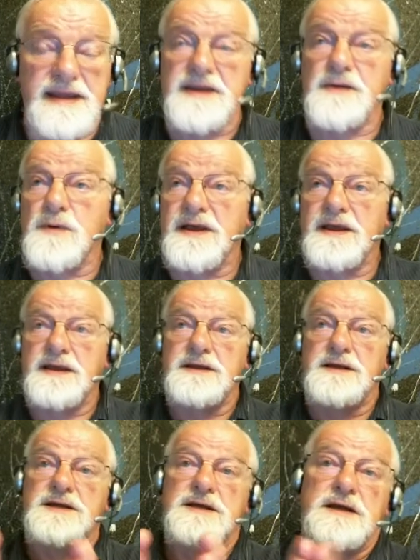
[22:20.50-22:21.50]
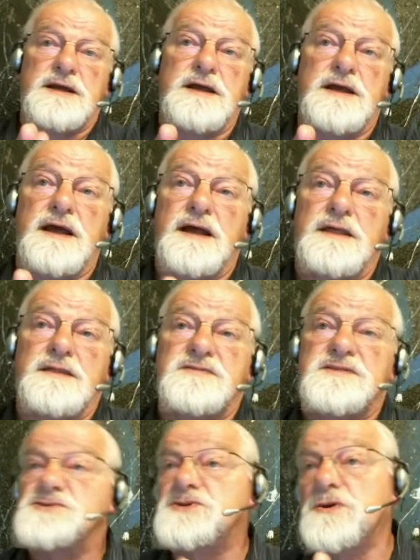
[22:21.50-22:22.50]
Anyway,
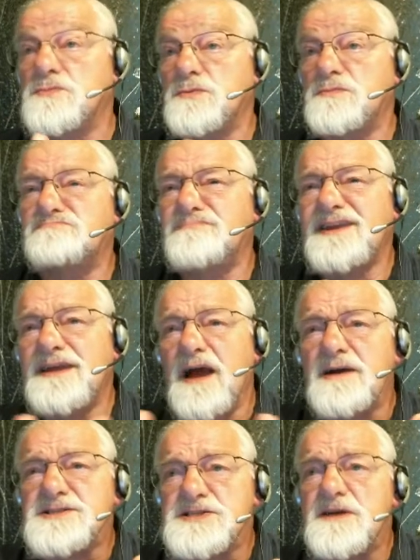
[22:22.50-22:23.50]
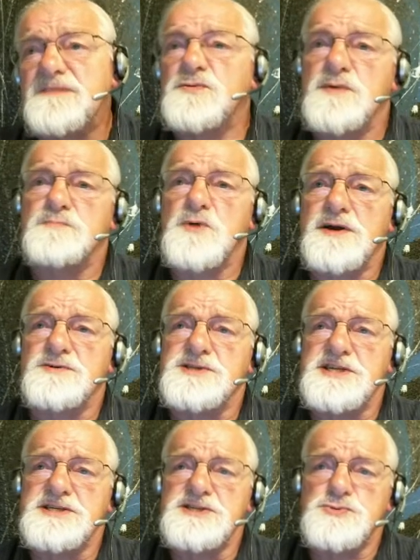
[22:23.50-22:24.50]
there's no yeah, software
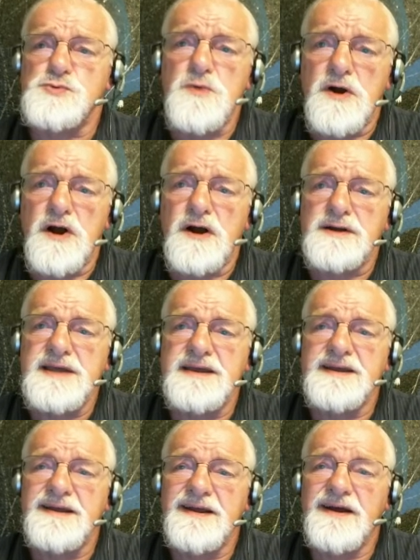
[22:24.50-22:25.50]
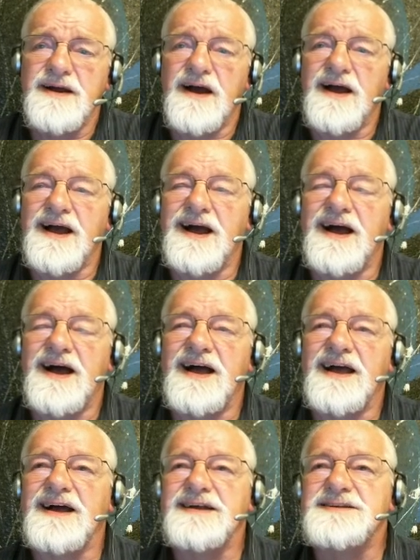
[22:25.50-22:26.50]
piracy is wrong.
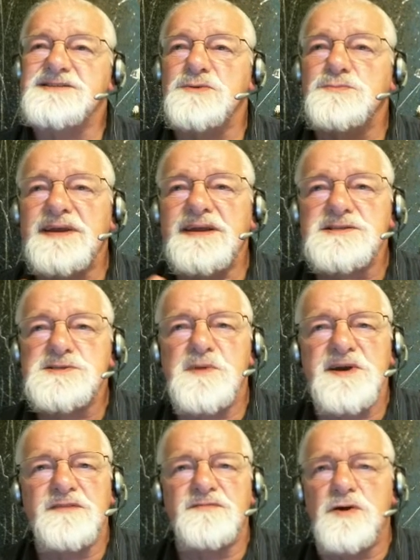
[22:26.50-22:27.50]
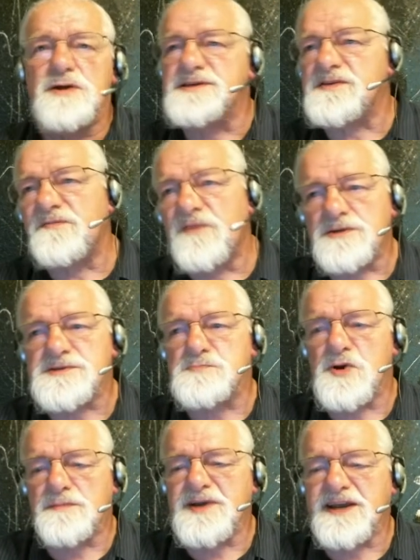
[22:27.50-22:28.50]
I, so in spite of all this false
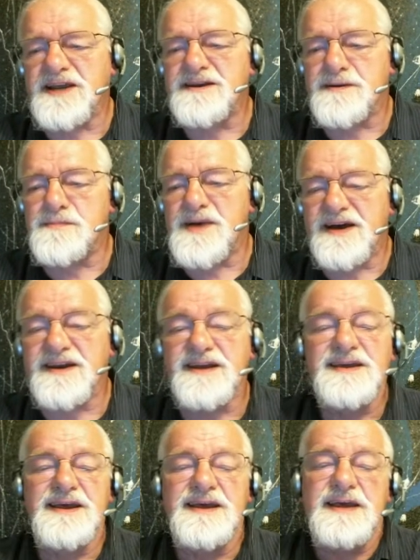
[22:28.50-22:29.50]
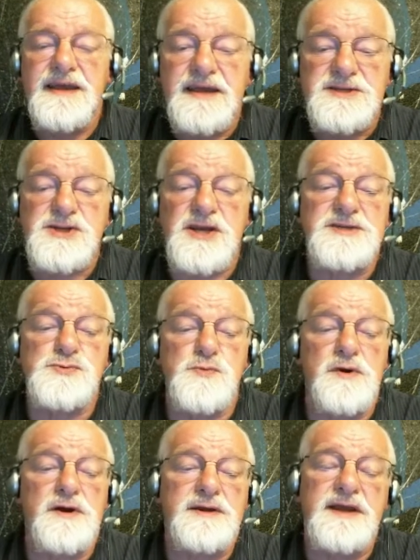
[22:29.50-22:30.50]
propaganda about it, it it's
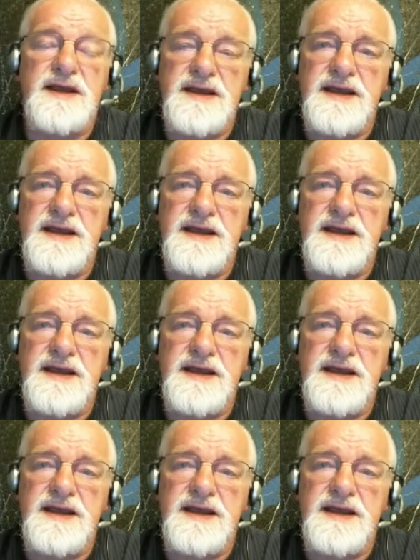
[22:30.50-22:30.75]
wrong